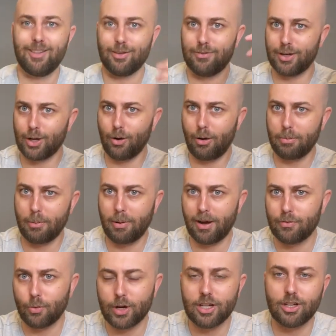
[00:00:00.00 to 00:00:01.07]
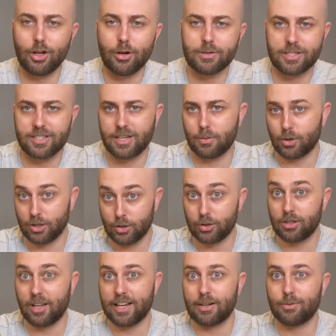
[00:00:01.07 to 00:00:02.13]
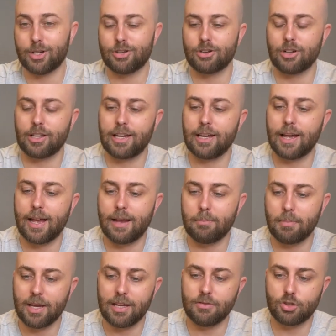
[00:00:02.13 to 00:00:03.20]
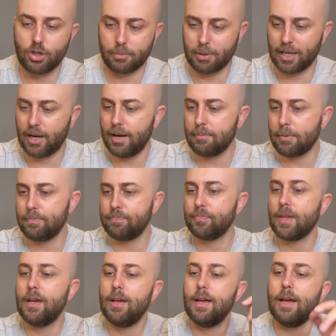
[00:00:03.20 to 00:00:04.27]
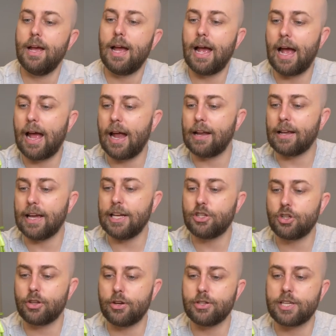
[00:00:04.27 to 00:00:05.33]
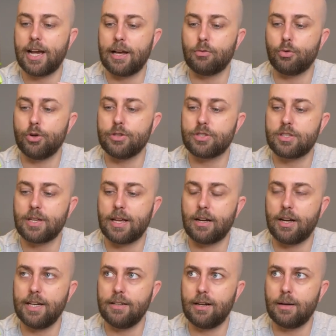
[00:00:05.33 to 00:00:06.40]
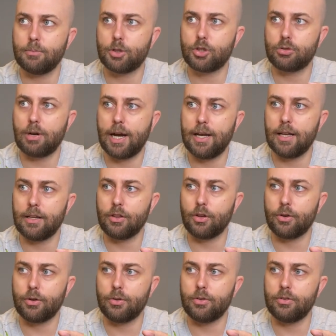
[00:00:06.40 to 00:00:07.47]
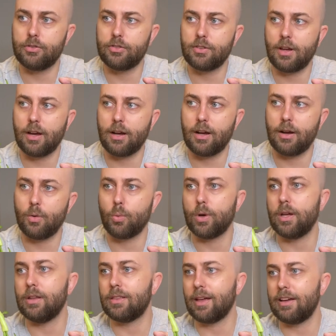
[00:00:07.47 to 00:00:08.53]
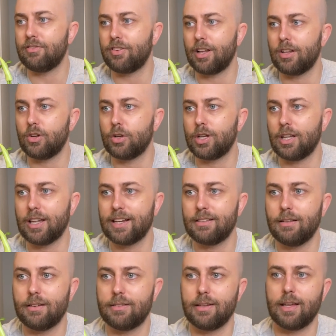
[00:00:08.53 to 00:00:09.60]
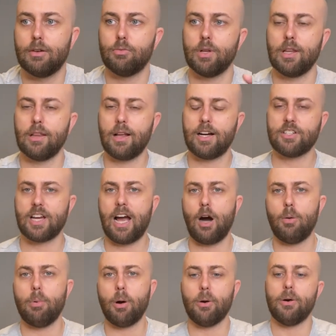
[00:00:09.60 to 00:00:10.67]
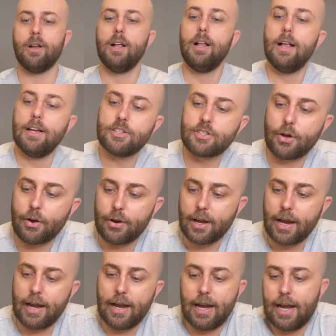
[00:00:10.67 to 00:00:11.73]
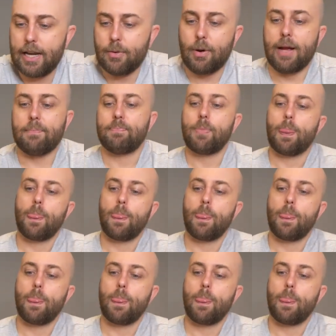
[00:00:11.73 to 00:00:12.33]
the video up above where you can go and see what it looked like originally and me chopping it up. And each of those had roots, and I ended up trading those with a fellow collector to get a really large elbow. So anyway,